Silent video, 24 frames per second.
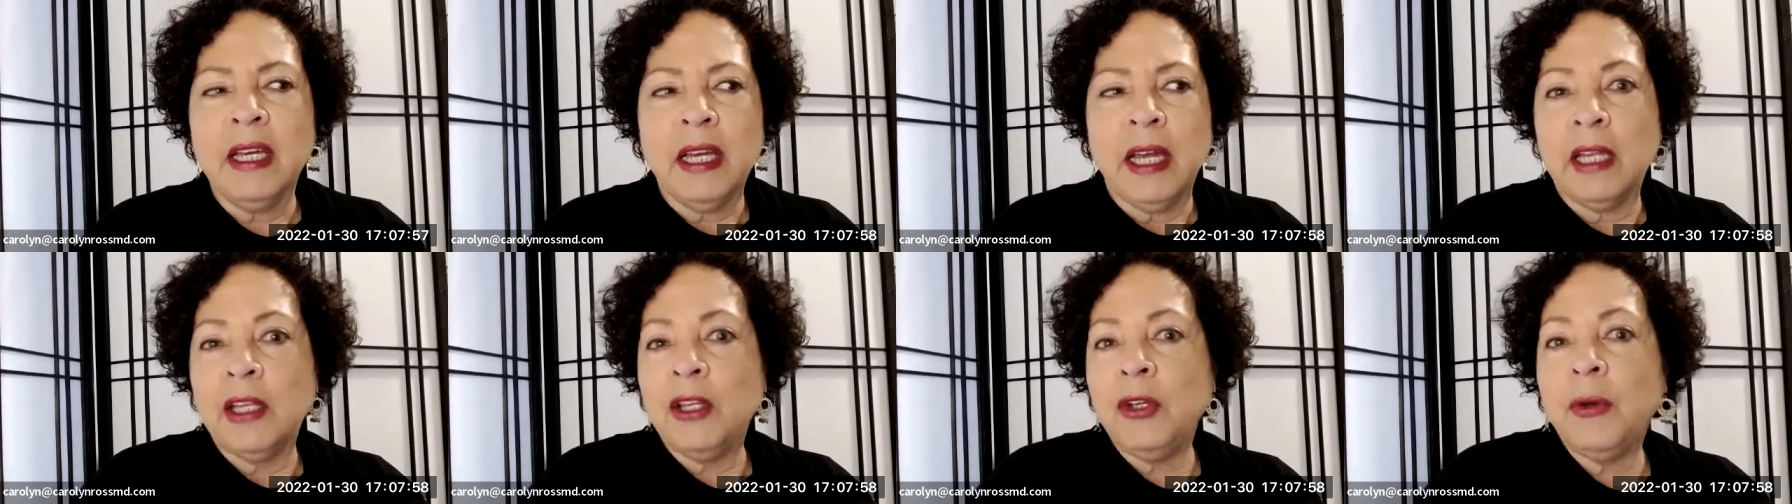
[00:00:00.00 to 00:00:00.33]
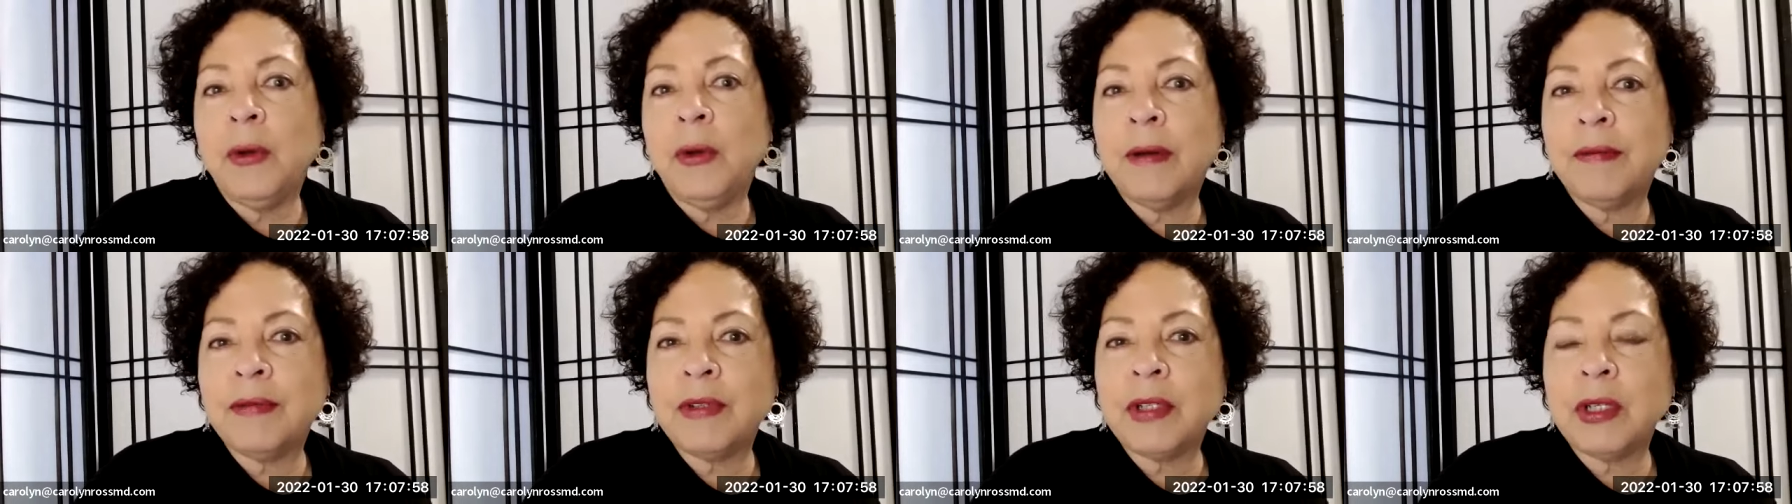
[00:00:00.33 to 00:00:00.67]
and
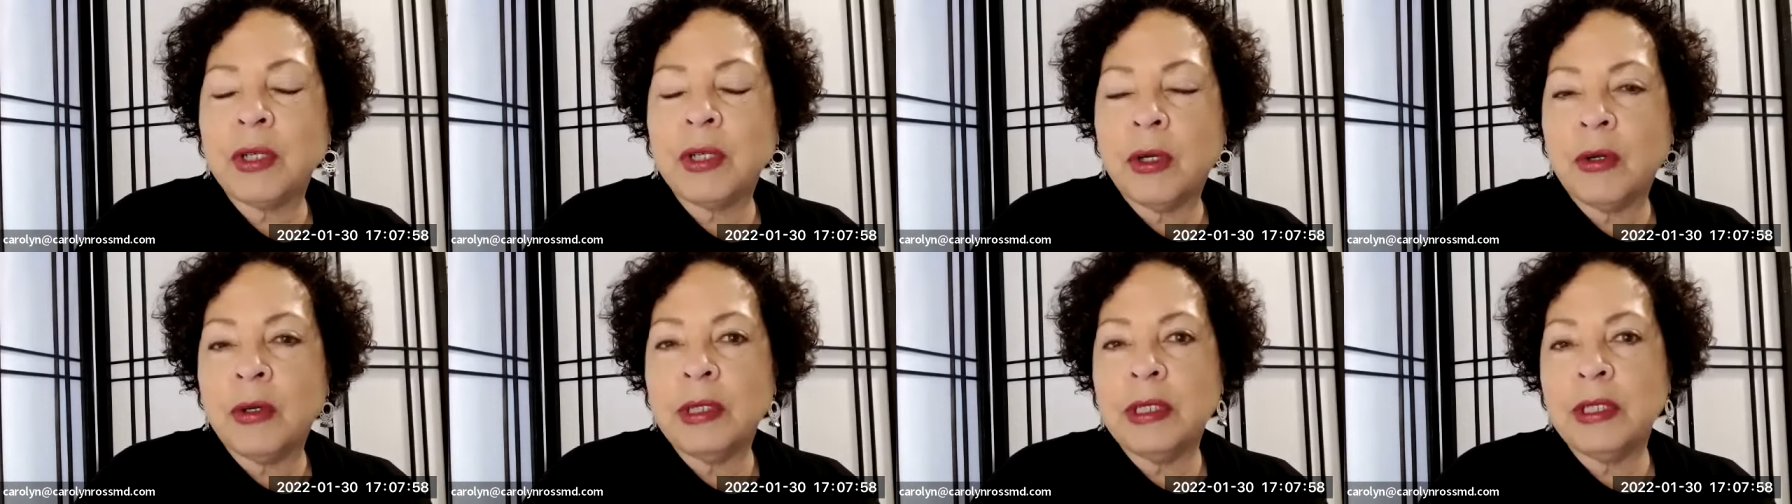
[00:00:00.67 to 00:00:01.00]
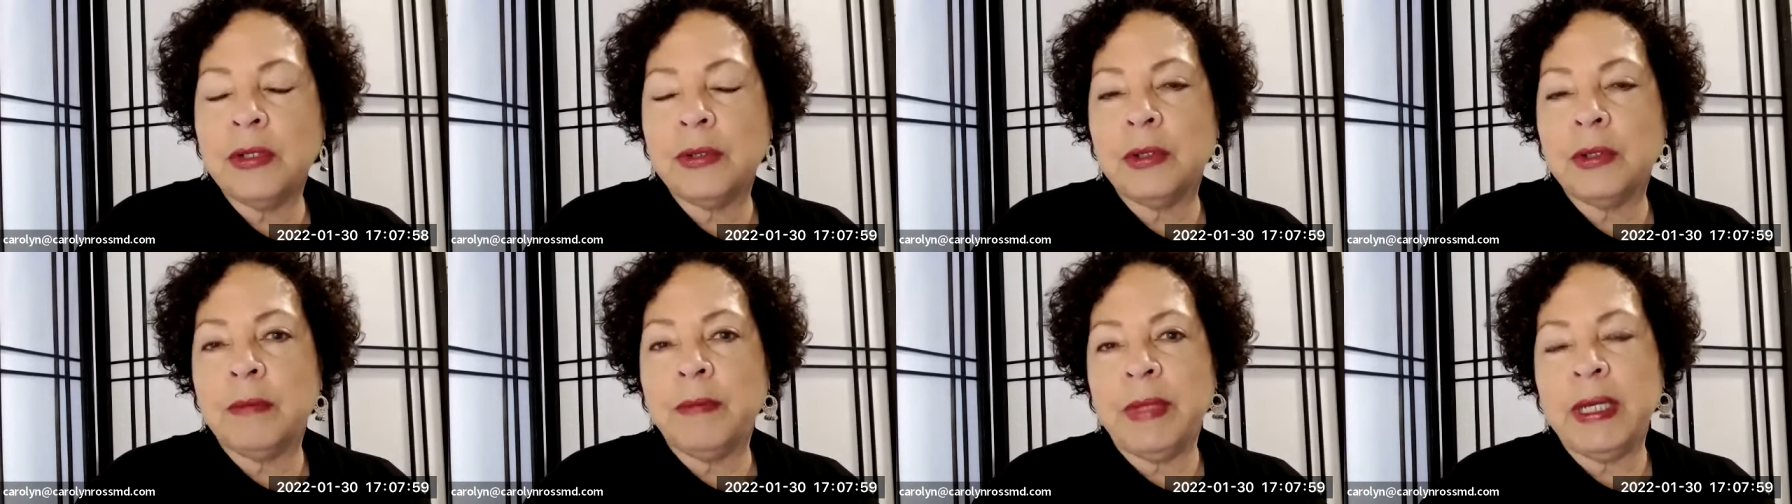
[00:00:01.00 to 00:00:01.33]
you have to go
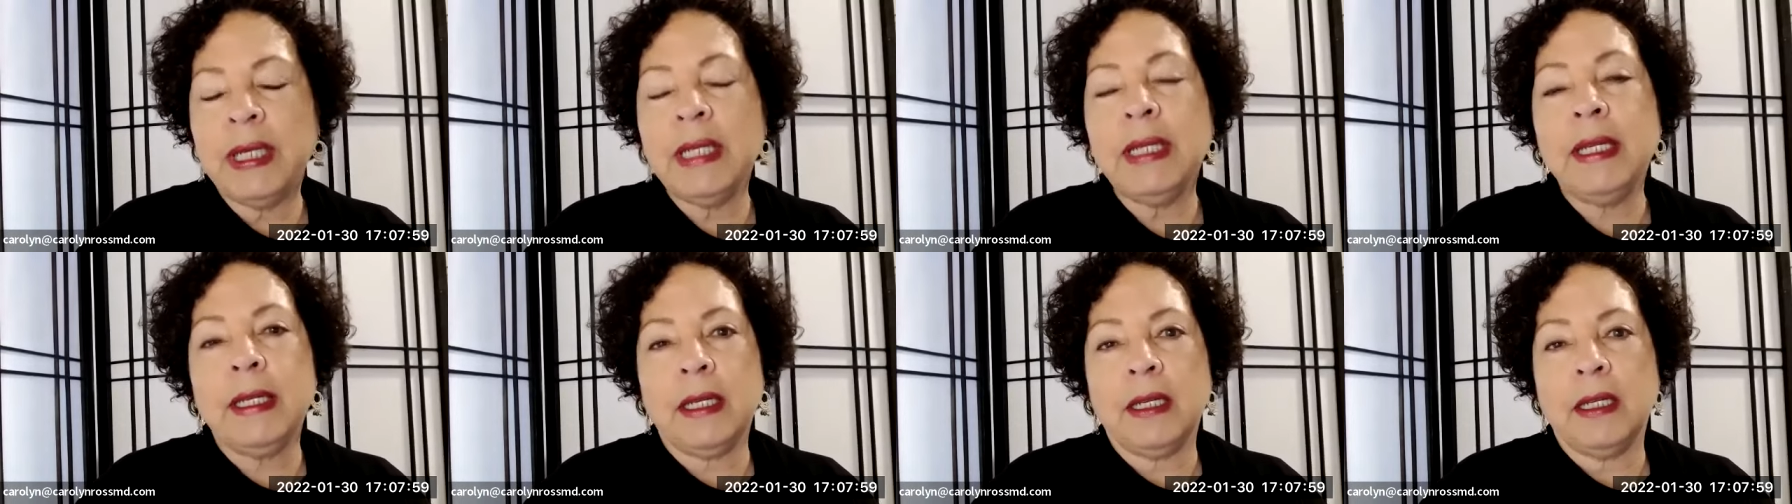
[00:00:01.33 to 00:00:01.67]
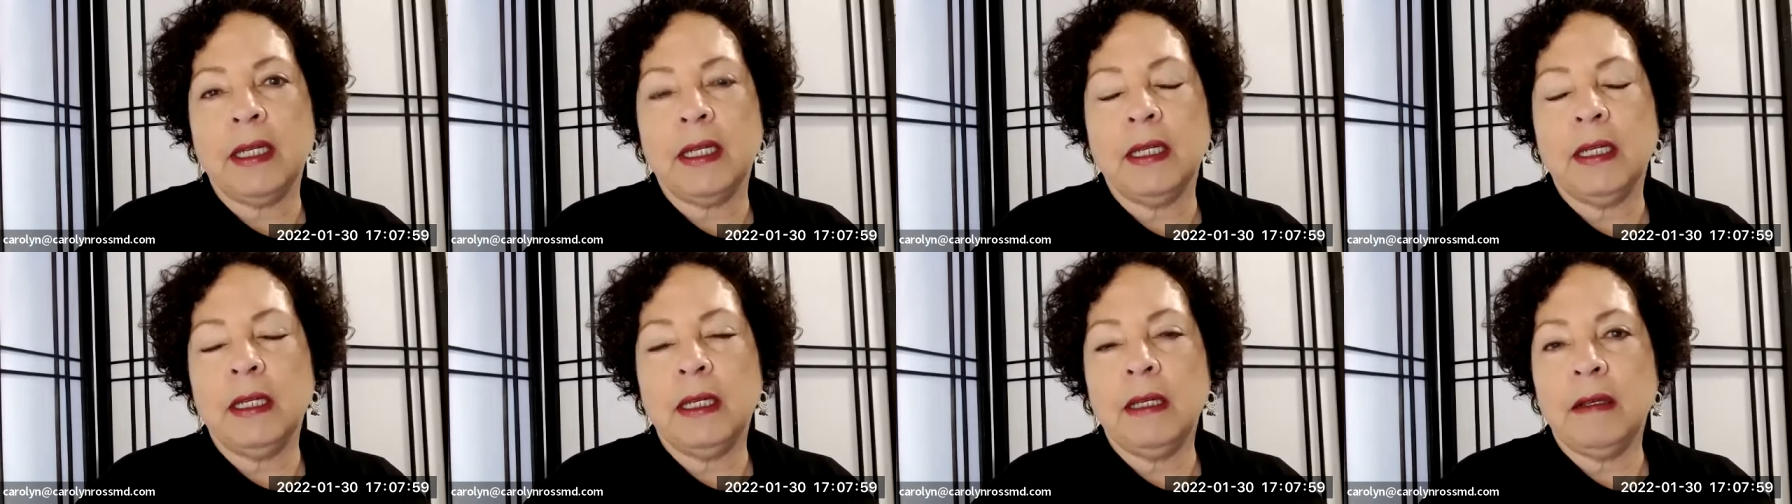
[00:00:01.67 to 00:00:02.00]
into a
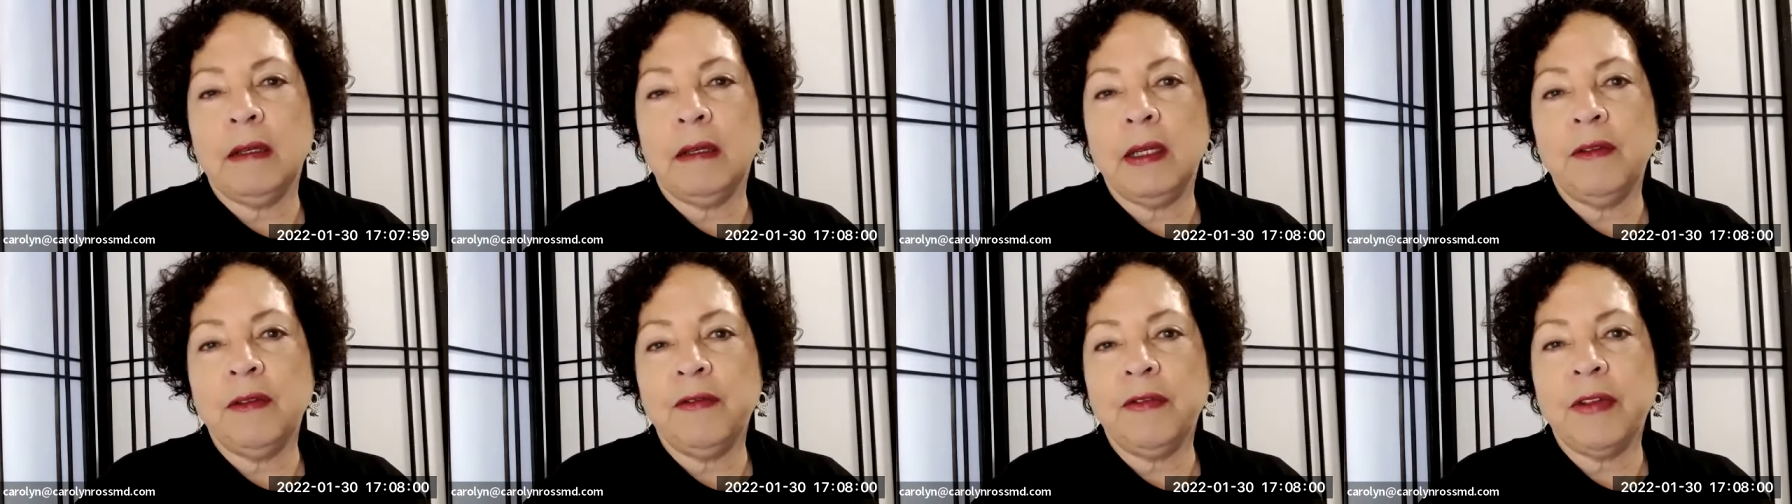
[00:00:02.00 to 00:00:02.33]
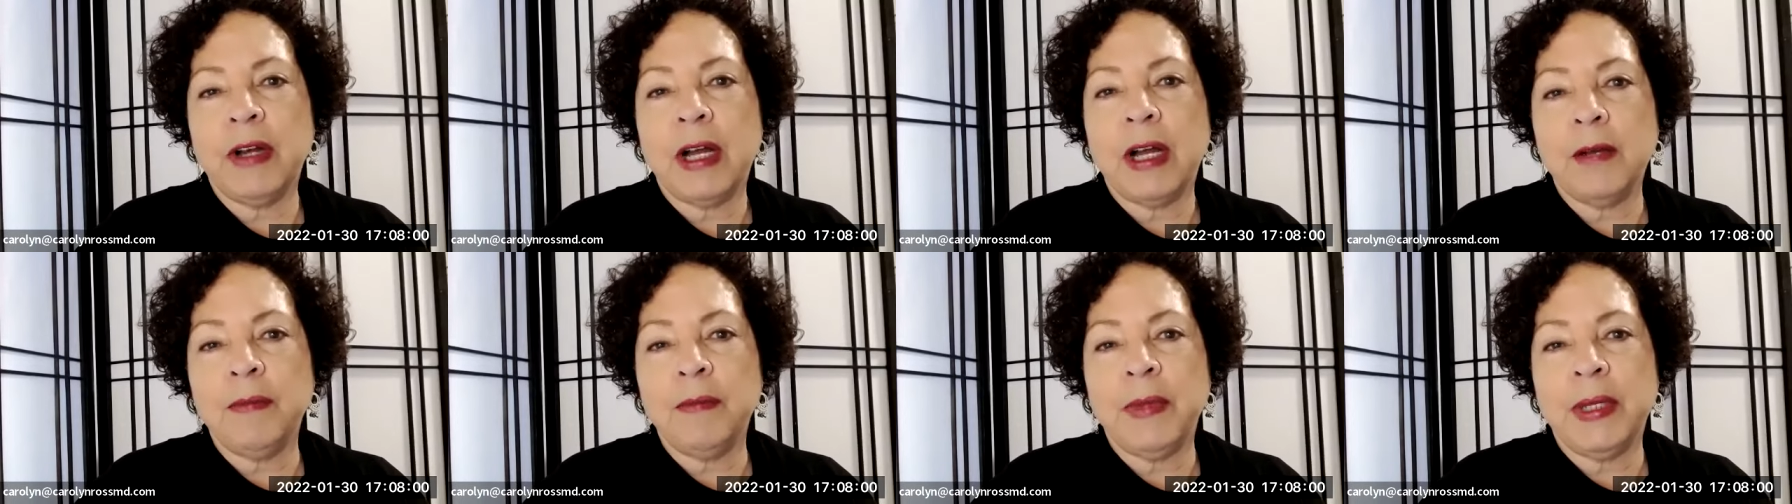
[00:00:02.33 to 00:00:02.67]
meeting in
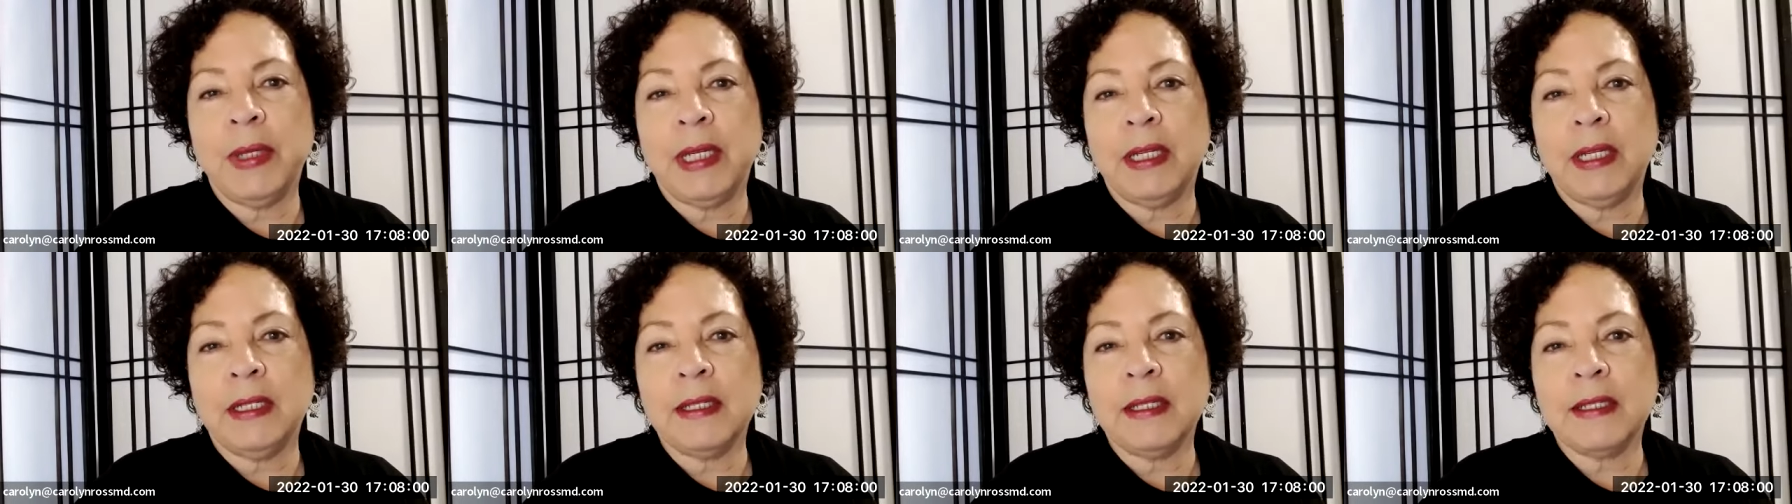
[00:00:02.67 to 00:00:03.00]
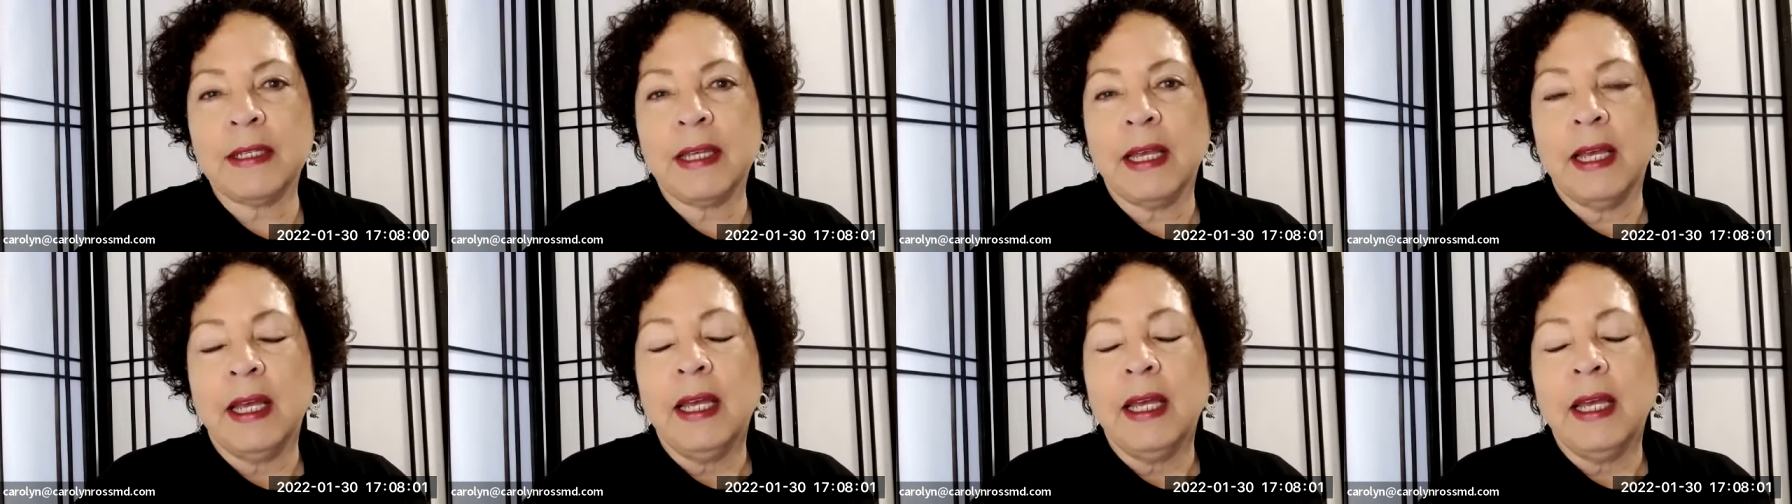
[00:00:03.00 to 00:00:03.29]
5 minutes,